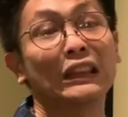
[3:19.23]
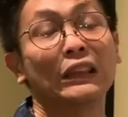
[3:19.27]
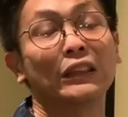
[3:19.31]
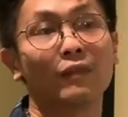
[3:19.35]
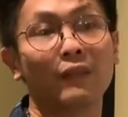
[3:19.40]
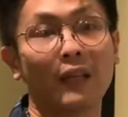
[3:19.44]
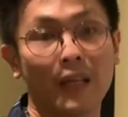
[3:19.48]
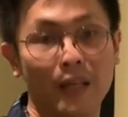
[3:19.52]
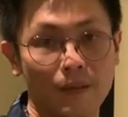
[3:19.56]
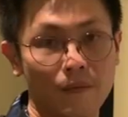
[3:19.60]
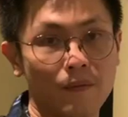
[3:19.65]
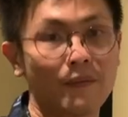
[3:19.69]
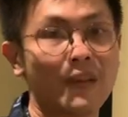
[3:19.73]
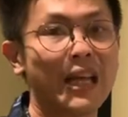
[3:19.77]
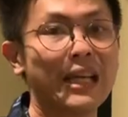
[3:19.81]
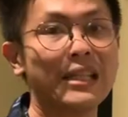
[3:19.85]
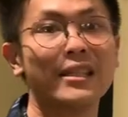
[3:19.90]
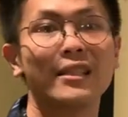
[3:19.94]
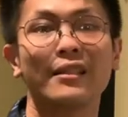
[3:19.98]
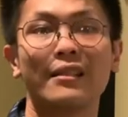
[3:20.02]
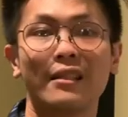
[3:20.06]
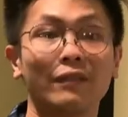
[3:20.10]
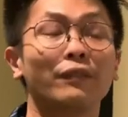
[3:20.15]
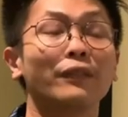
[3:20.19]
to like
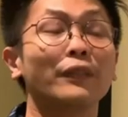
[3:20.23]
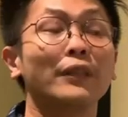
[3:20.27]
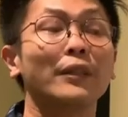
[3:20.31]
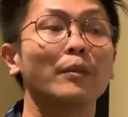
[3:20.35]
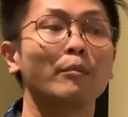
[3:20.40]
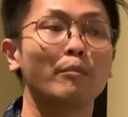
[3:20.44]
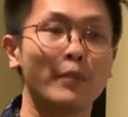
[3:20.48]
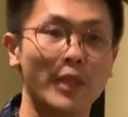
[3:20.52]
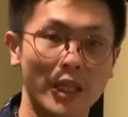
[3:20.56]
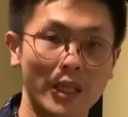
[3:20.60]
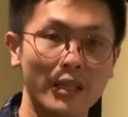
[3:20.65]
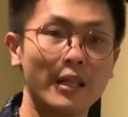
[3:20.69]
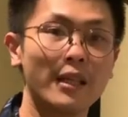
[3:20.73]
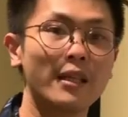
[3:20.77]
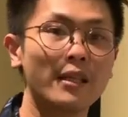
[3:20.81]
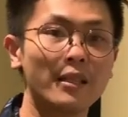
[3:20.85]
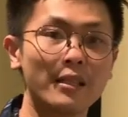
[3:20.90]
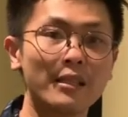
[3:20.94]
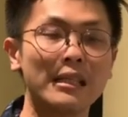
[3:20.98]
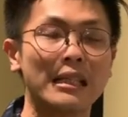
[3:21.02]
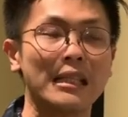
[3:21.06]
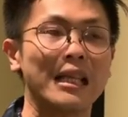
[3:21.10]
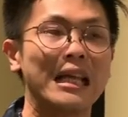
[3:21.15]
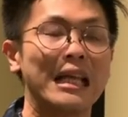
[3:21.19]
invest different
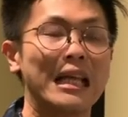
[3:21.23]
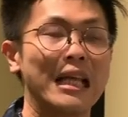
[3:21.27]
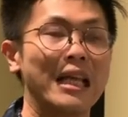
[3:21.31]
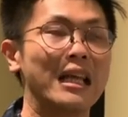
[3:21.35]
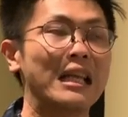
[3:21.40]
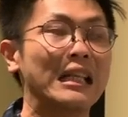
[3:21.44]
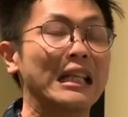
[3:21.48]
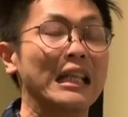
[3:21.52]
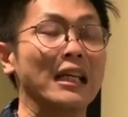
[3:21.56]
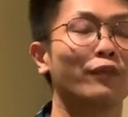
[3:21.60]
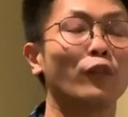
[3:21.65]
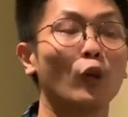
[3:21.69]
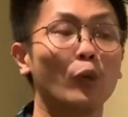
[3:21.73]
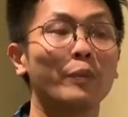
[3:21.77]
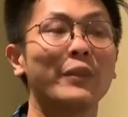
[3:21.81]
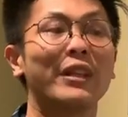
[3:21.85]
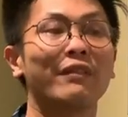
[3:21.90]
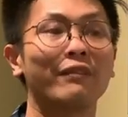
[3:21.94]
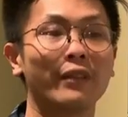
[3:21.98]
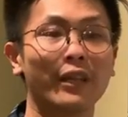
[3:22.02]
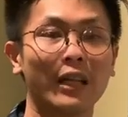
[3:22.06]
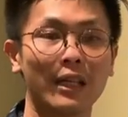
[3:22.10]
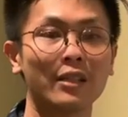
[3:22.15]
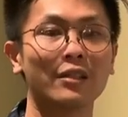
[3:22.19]
meanings and form
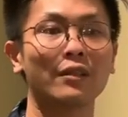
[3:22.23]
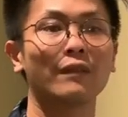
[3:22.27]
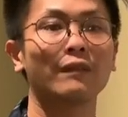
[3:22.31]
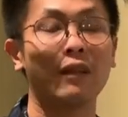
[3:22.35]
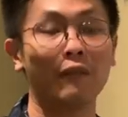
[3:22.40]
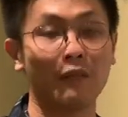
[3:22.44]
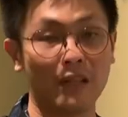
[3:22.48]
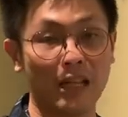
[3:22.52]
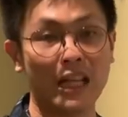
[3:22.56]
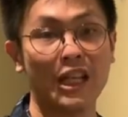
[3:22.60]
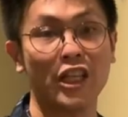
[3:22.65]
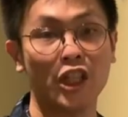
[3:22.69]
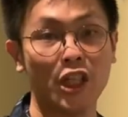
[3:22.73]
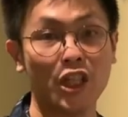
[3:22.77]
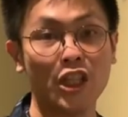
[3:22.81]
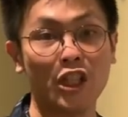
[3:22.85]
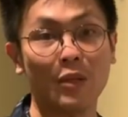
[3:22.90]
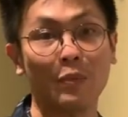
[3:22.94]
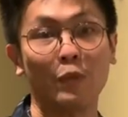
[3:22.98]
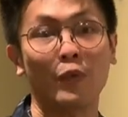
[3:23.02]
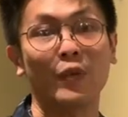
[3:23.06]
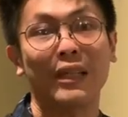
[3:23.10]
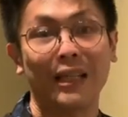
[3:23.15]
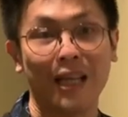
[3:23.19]
different kinds of
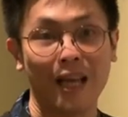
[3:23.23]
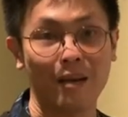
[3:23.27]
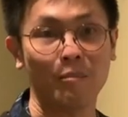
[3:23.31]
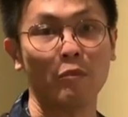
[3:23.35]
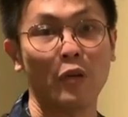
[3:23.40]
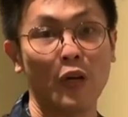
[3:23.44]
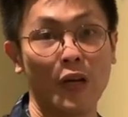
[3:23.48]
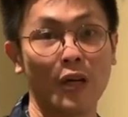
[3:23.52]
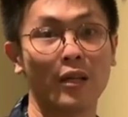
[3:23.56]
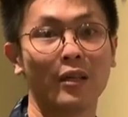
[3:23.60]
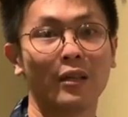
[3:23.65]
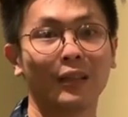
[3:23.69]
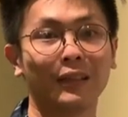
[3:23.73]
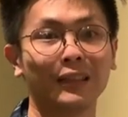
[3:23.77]
relationship with the camera.